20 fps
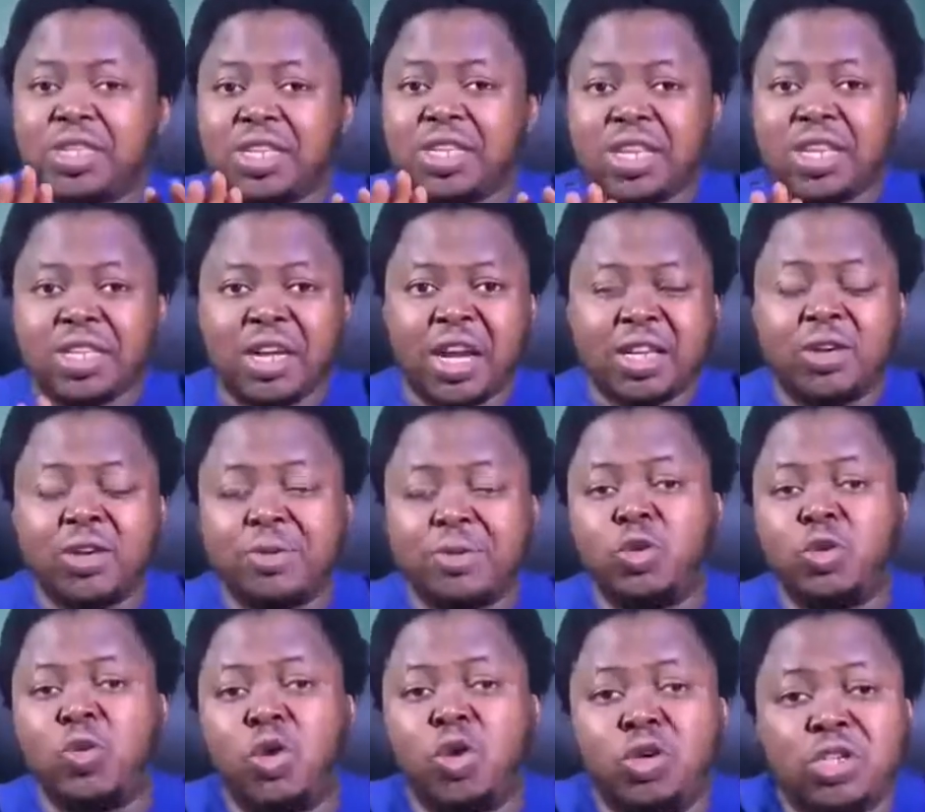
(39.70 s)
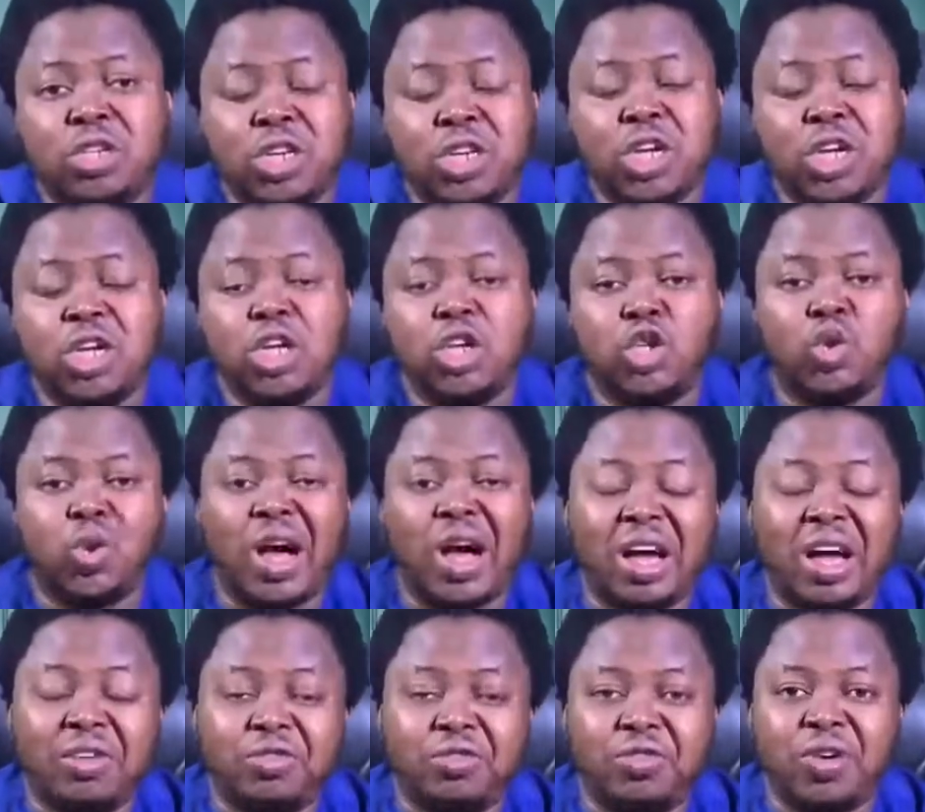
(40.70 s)
Now, in the crypto world, you
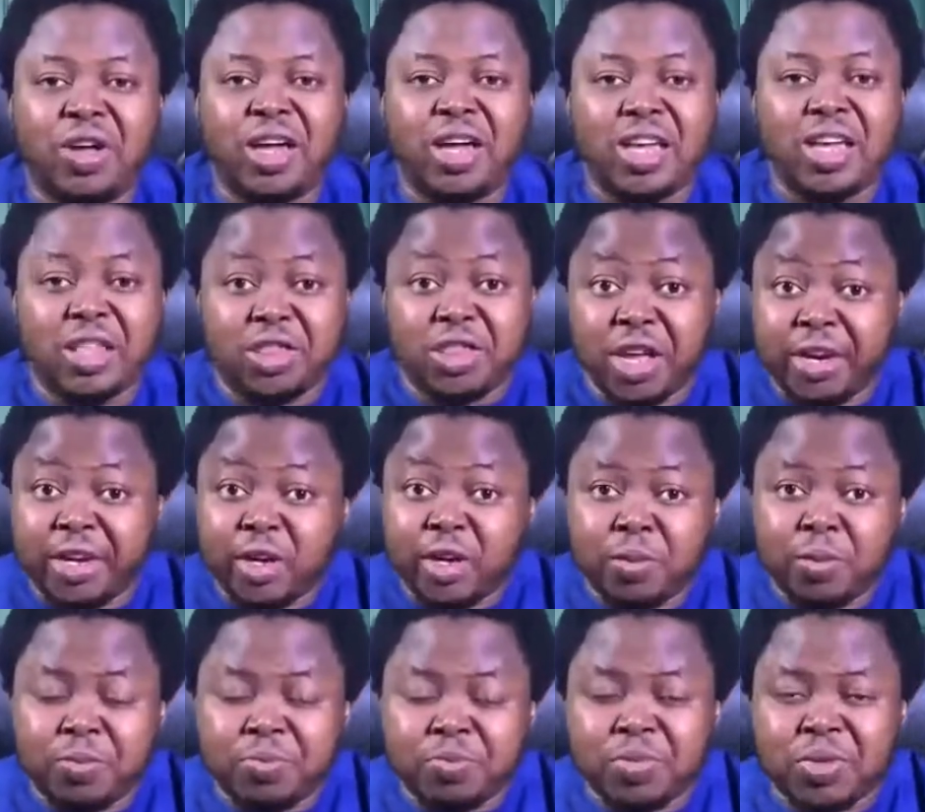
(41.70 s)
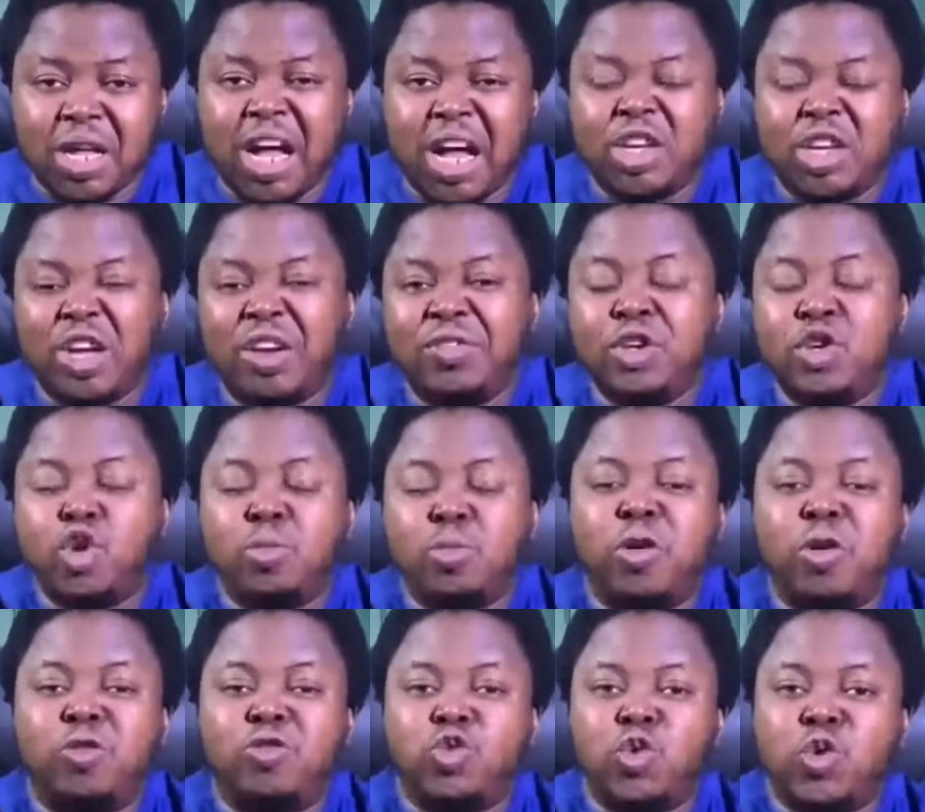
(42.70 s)
have Ethereum and you have a number
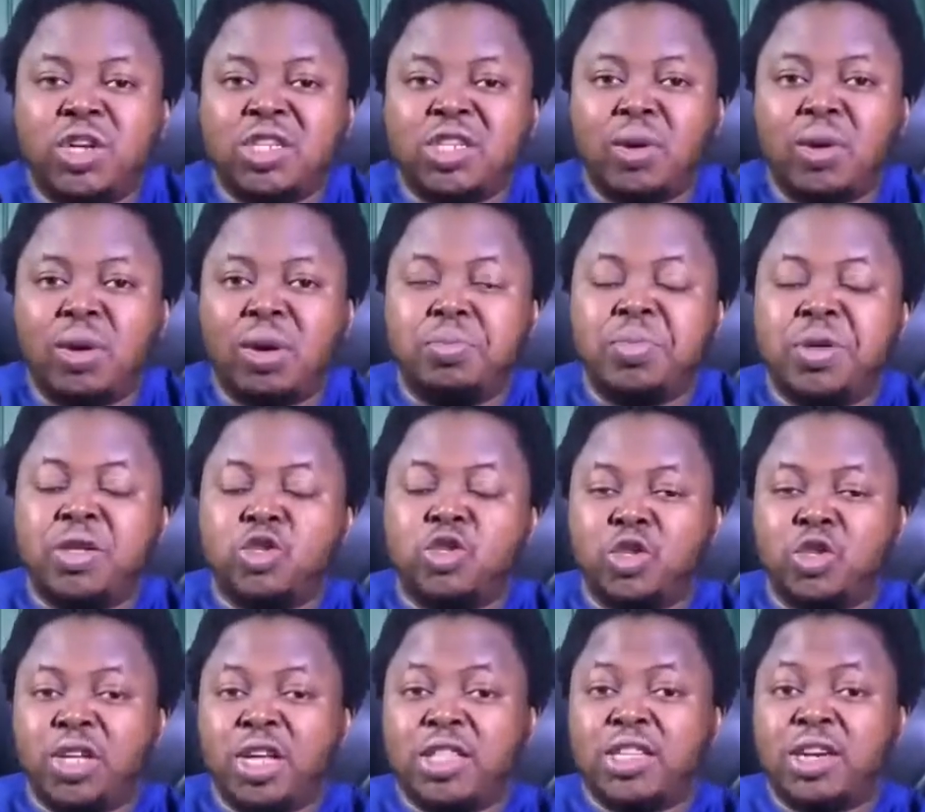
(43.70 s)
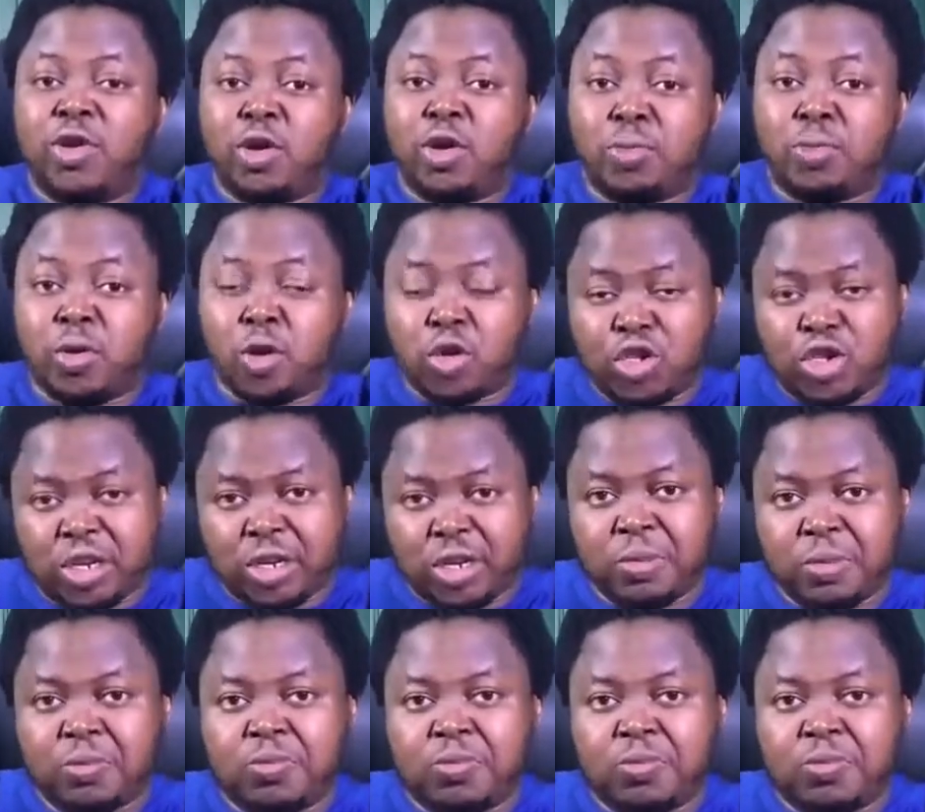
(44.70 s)
of tokens that were built on the Ethereum blockchain.